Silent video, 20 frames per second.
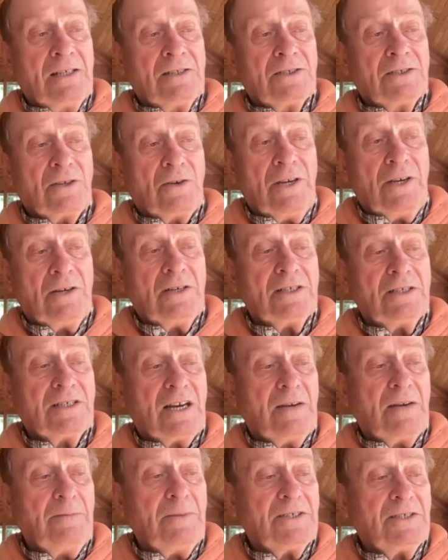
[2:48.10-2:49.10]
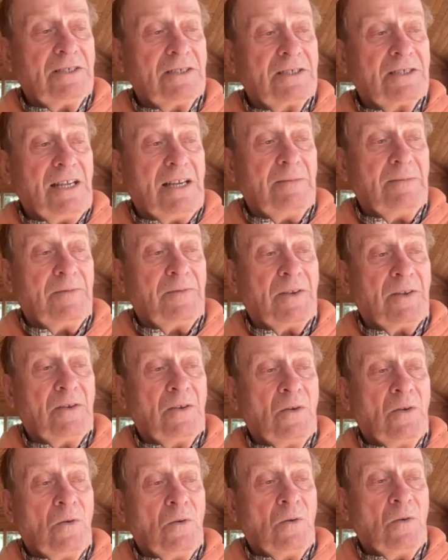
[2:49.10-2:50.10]
so here is our mission statement.
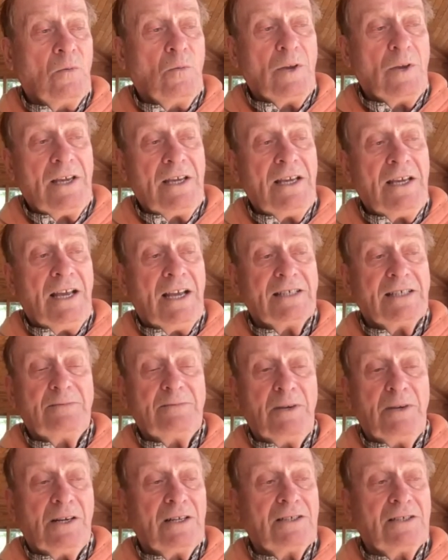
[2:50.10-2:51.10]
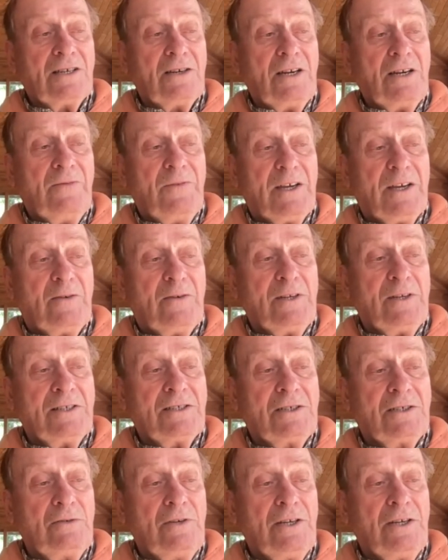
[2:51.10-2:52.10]
We, as military veterans,
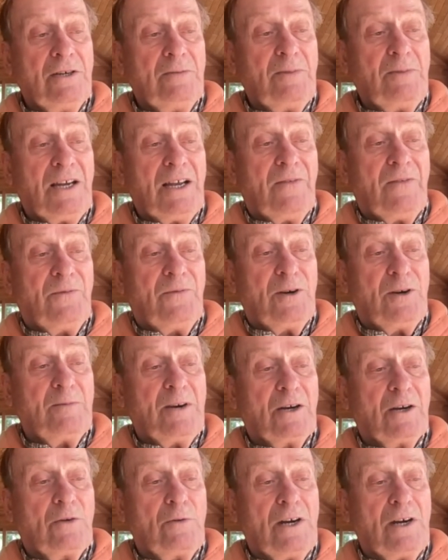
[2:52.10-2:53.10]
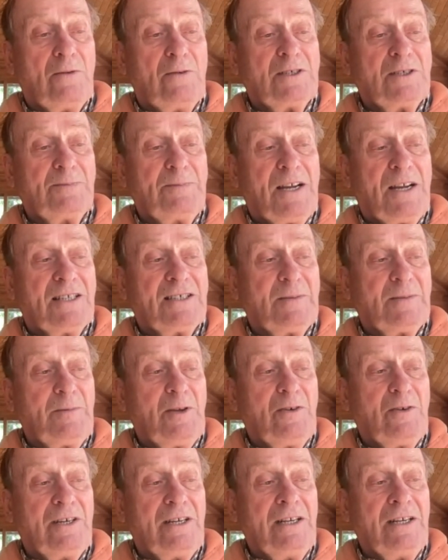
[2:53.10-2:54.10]
do hereby affirm our greater
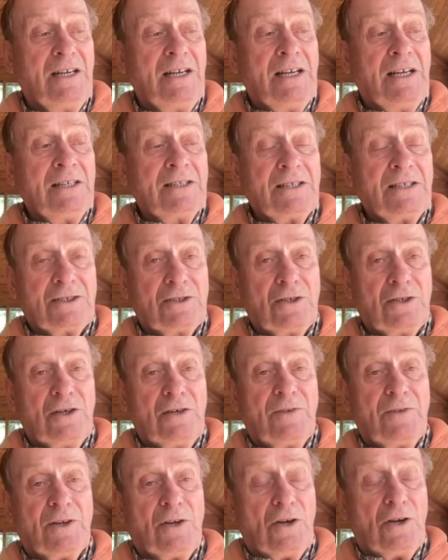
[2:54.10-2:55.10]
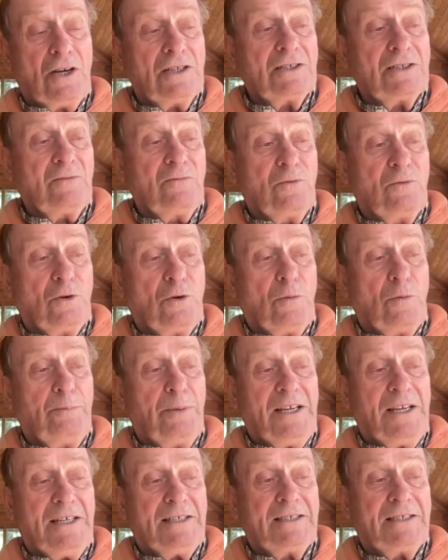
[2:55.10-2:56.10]
responsibility to serve the cause of world
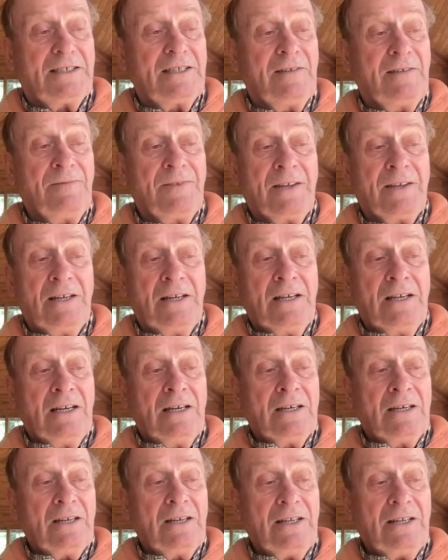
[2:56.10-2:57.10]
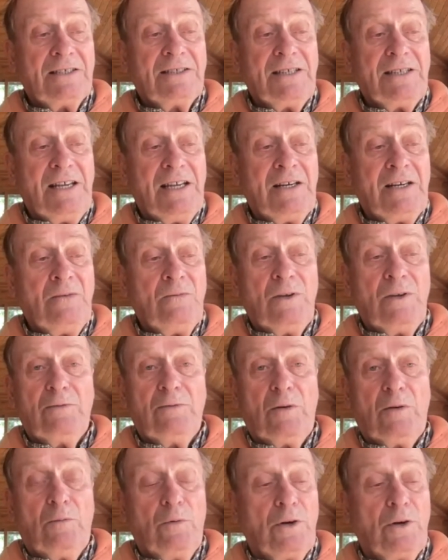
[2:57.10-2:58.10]
peace. To this end, we
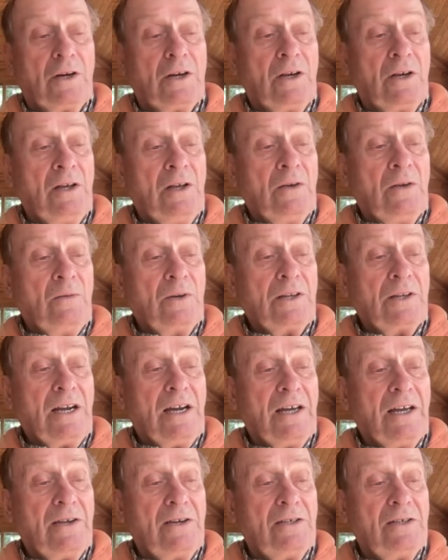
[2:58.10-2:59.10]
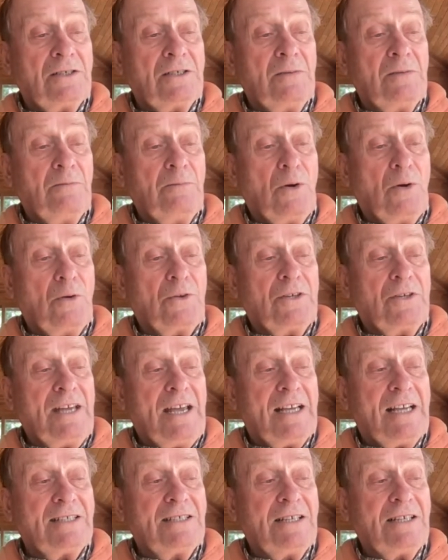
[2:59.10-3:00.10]
will work with others, both
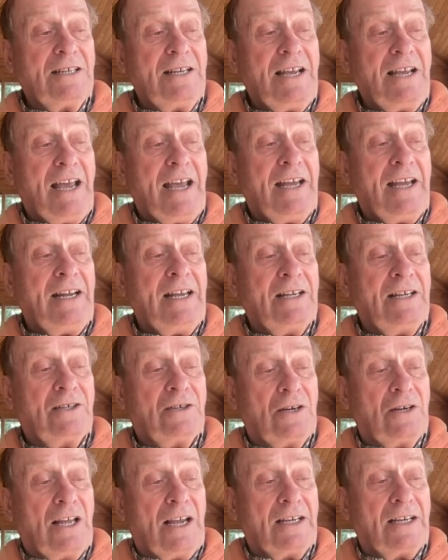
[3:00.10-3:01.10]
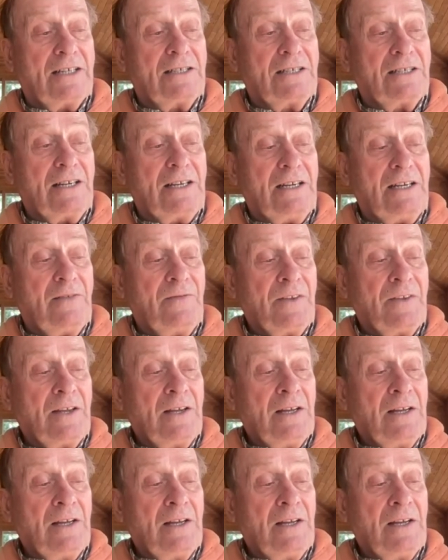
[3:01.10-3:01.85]
nationally and internationally,